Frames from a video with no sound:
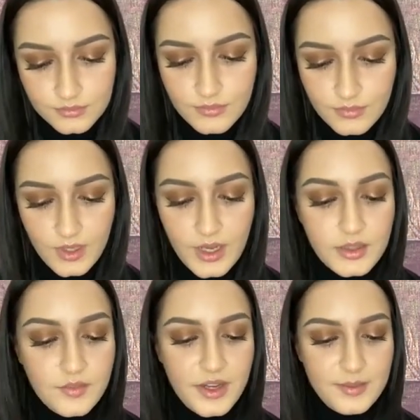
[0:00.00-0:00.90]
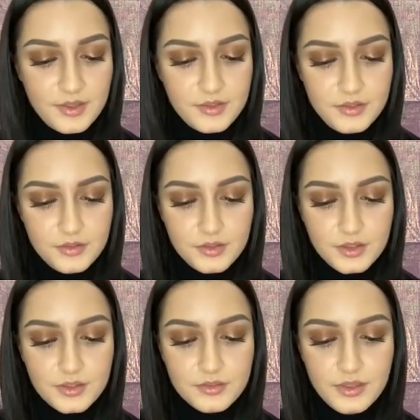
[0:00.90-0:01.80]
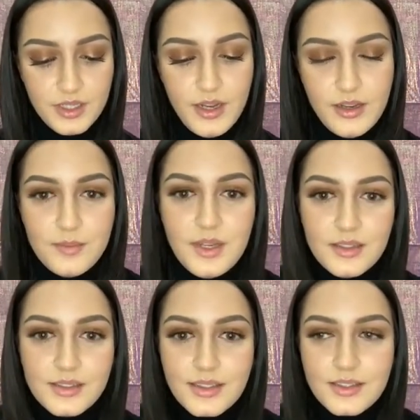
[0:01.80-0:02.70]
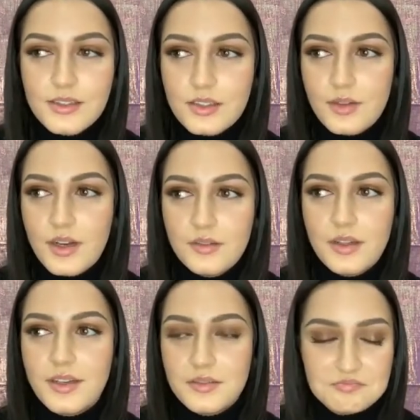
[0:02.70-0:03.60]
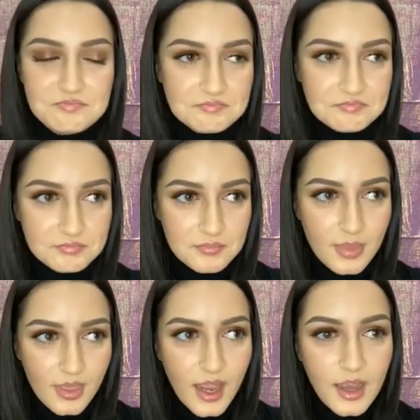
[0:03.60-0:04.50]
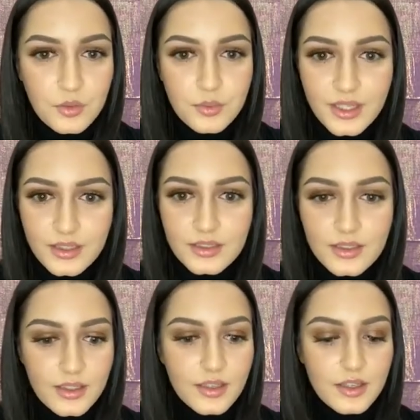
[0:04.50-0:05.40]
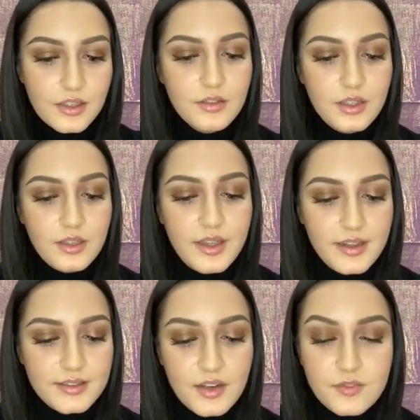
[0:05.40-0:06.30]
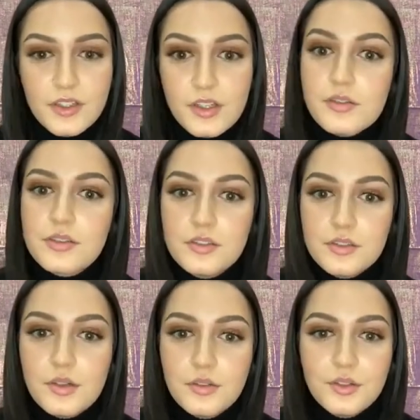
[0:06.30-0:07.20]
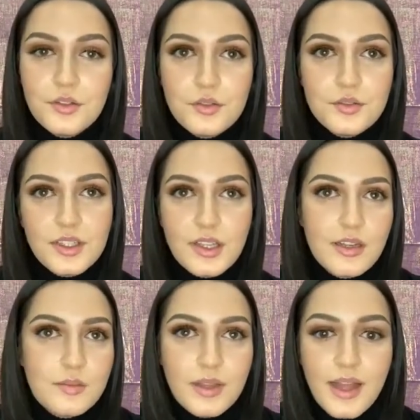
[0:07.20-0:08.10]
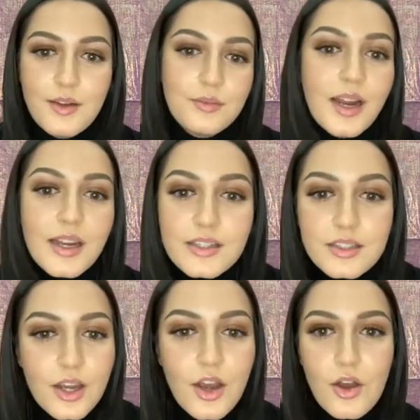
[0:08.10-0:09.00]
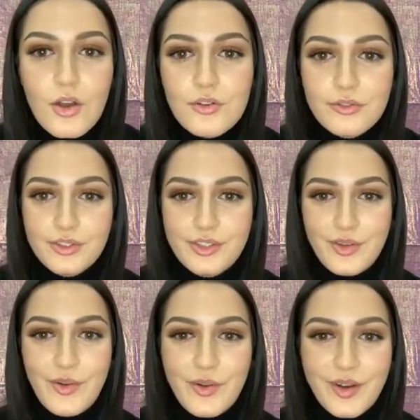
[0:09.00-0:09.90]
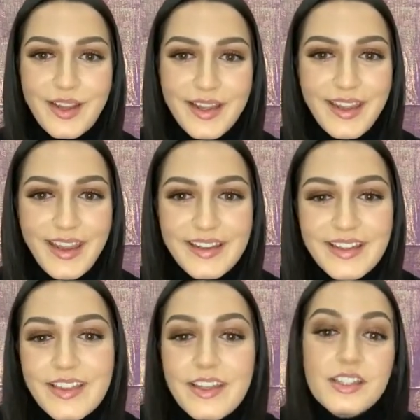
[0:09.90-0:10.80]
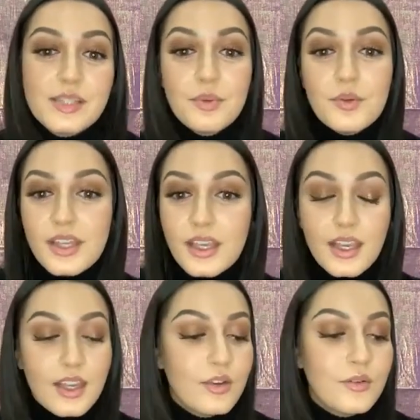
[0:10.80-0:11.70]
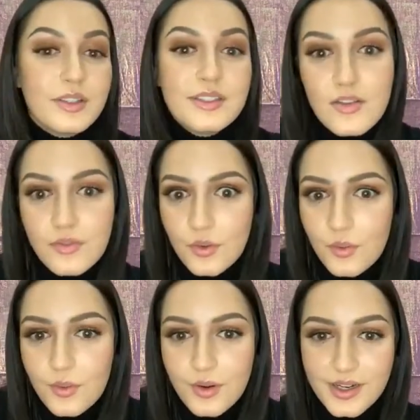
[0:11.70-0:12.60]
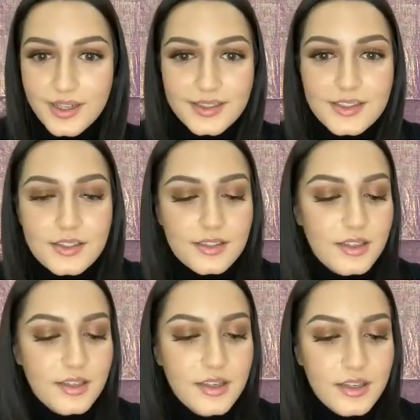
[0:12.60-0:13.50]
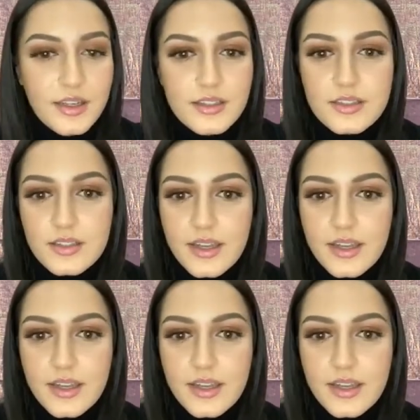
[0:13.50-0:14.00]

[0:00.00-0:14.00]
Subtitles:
I love that about the Duo Glue. And I mean, since it's around like Halloween, you could like definitely use the Duo Glue to like apply rhinestones or like anything spooky or devil horns. It's like